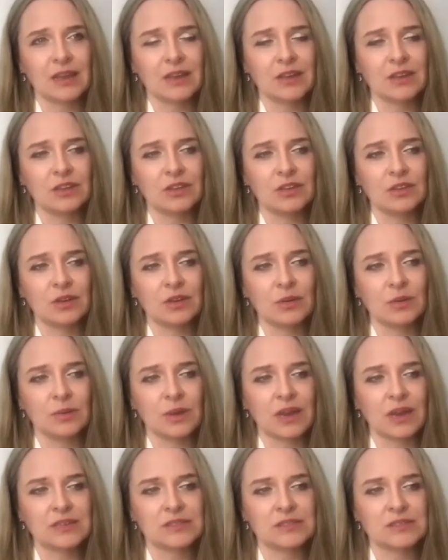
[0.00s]
you know,
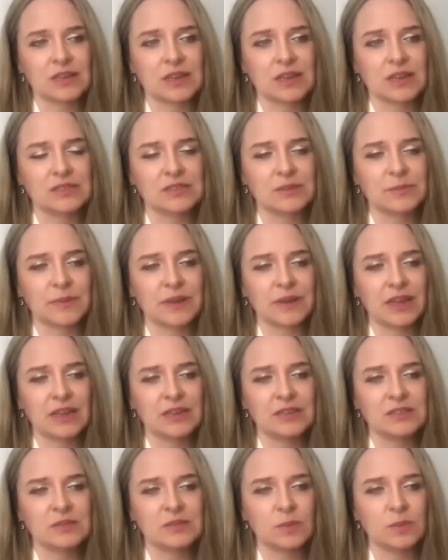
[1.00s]
as a
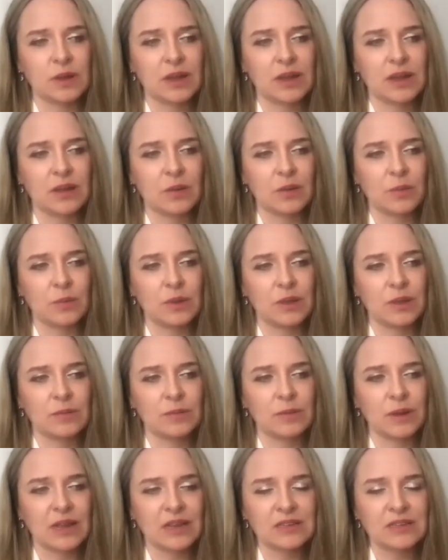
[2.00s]
place where we
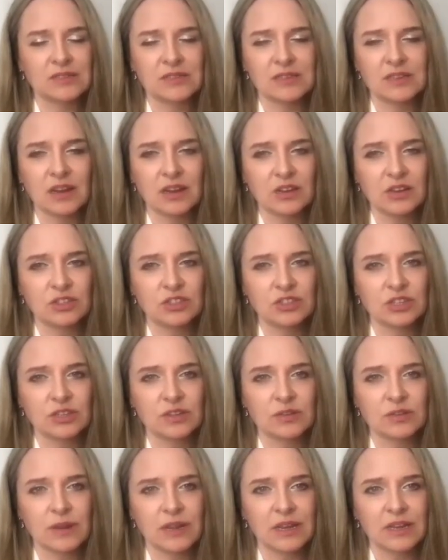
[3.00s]
raise young
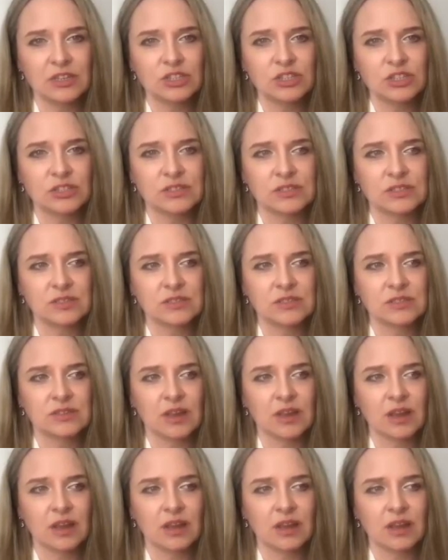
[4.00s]
generations,